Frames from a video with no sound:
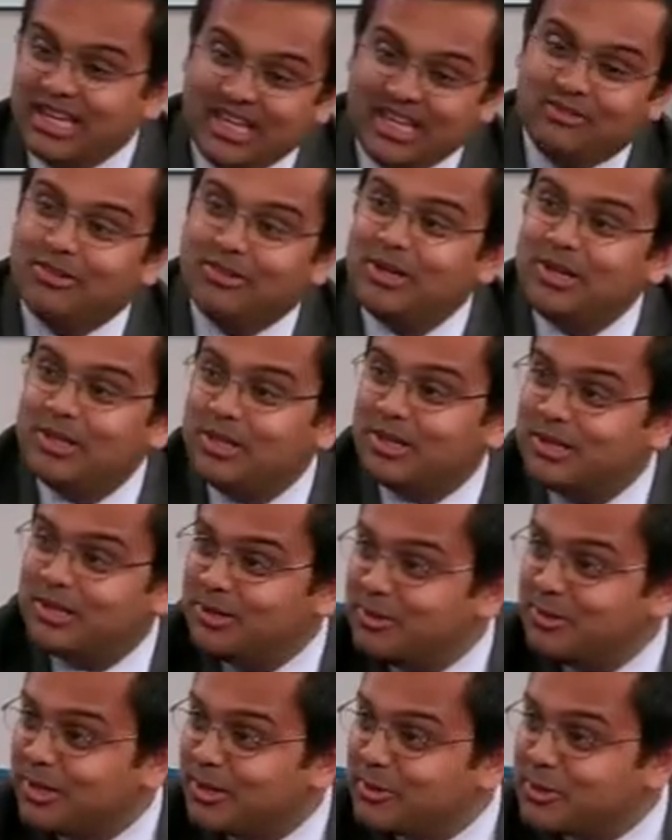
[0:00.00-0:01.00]
even in the
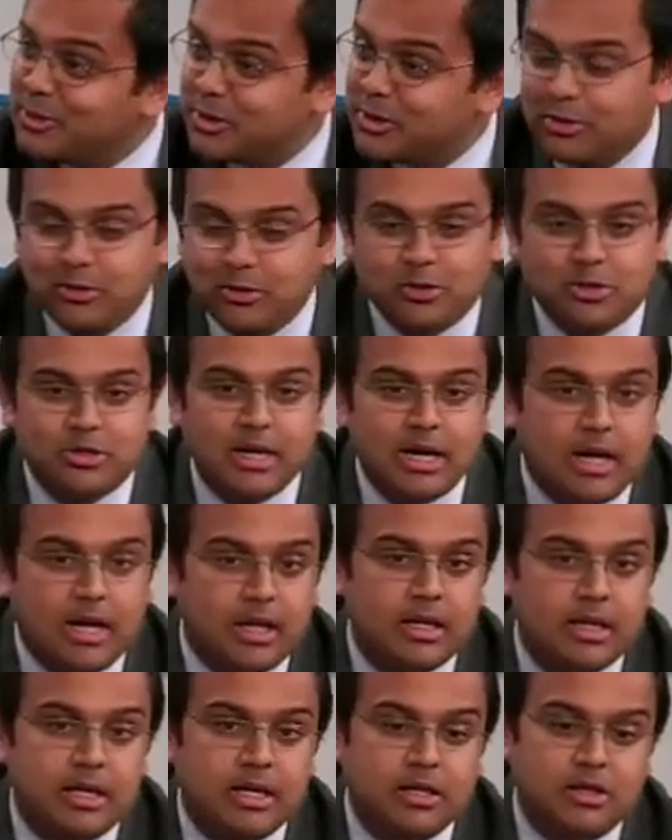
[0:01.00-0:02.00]
New England Journal
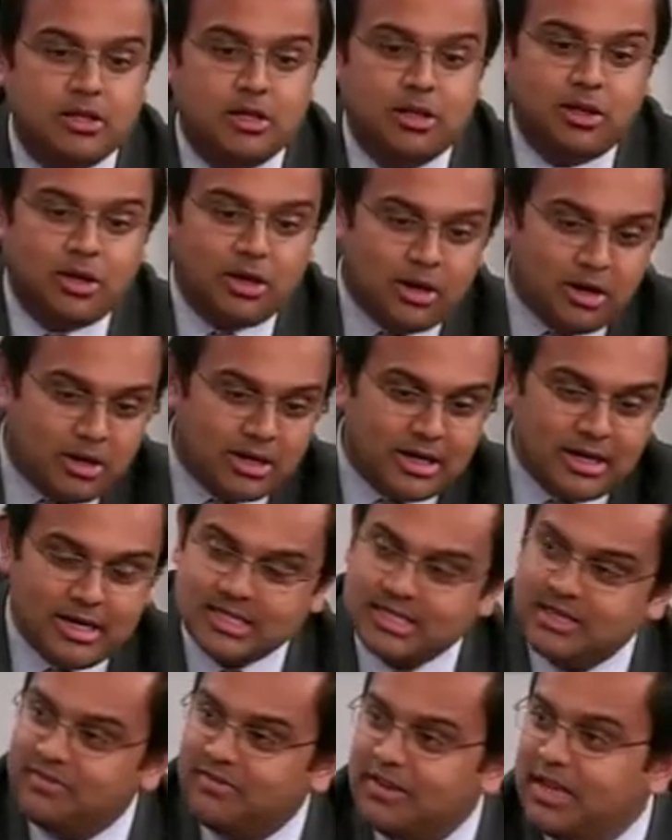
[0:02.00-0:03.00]
trial, the long
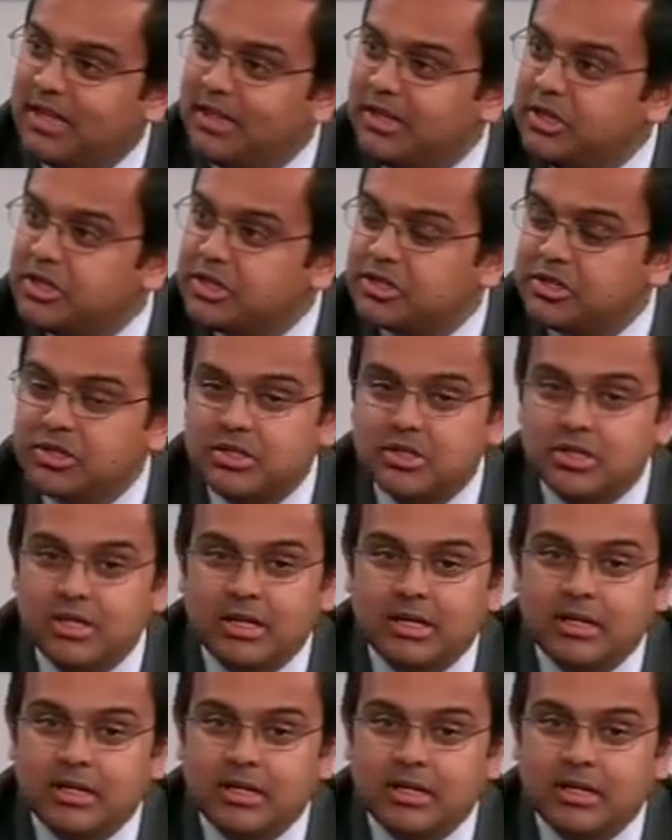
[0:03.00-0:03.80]
SFA lesions,